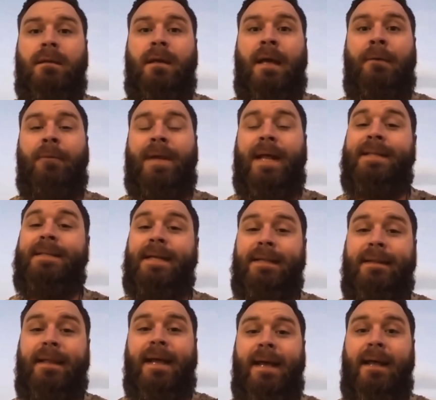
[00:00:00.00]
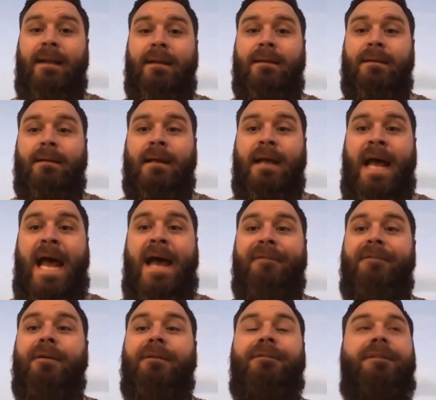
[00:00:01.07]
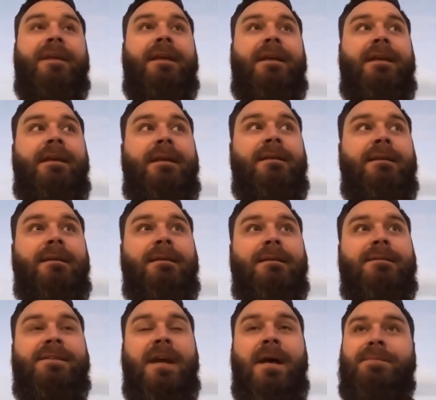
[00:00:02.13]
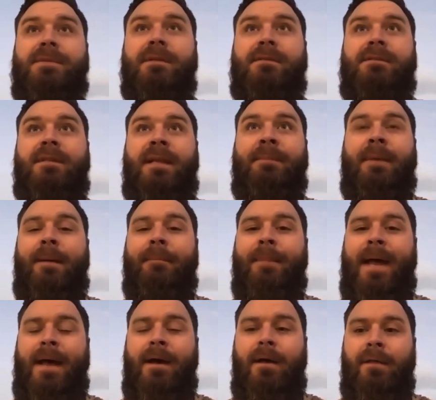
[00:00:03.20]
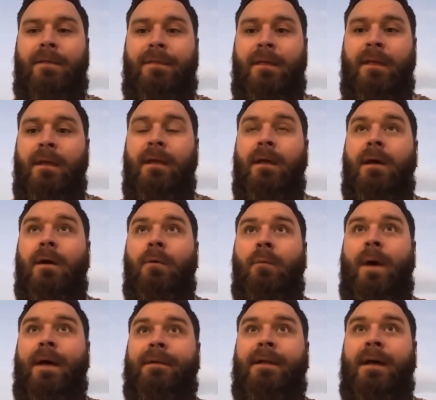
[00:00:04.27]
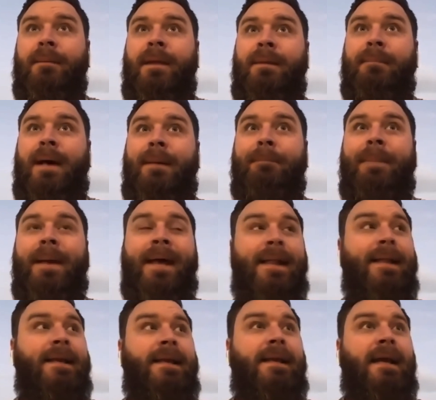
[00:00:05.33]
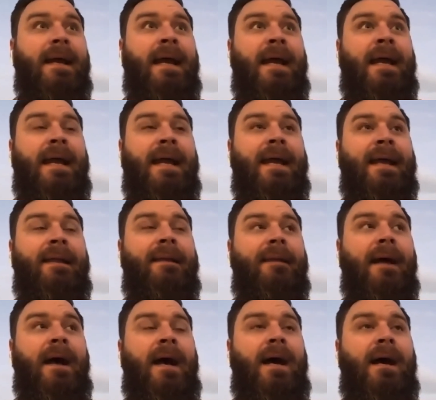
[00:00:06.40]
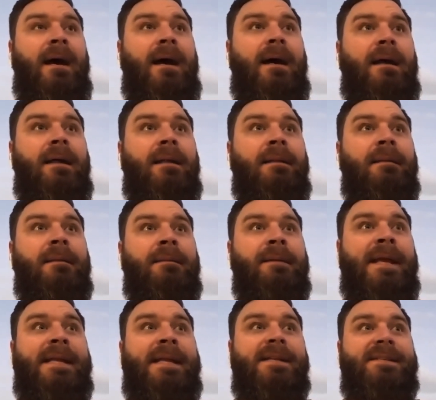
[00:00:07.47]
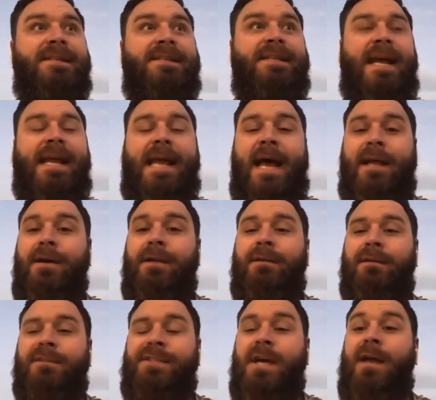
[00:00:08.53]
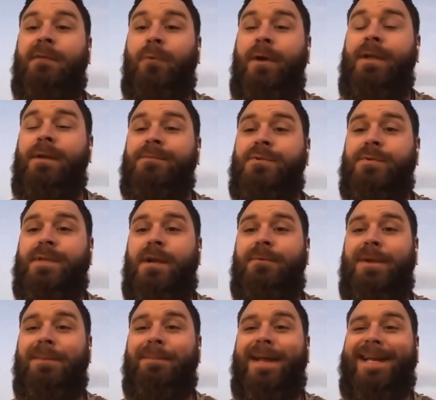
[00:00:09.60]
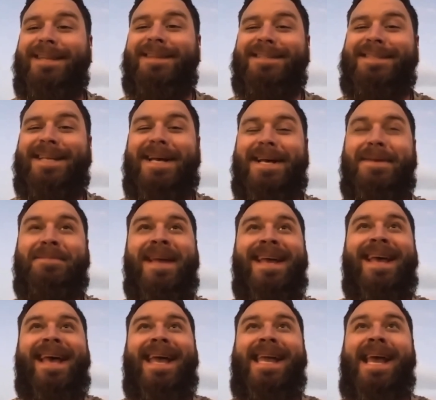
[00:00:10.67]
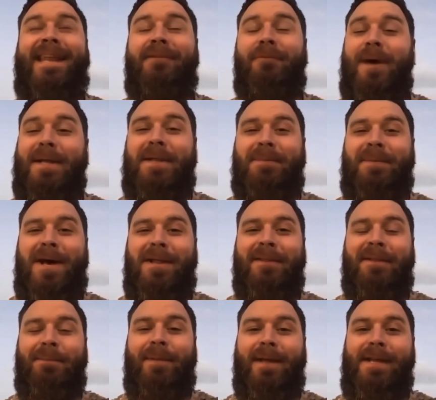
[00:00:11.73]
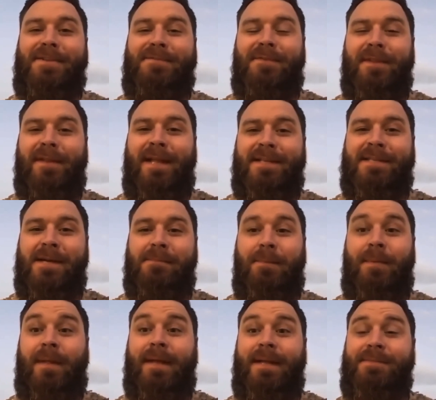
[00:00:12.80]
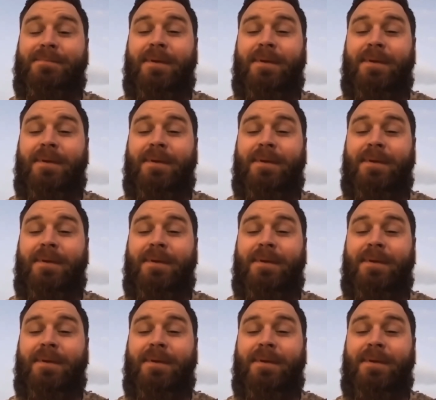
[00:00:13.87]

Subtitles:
And when I did that, half of the substance in my mouth wound up in my belly, and needless to say, I couldn't. Shad Williams was our running back at the time. He had to wind up calling the plays for the next couple of plays,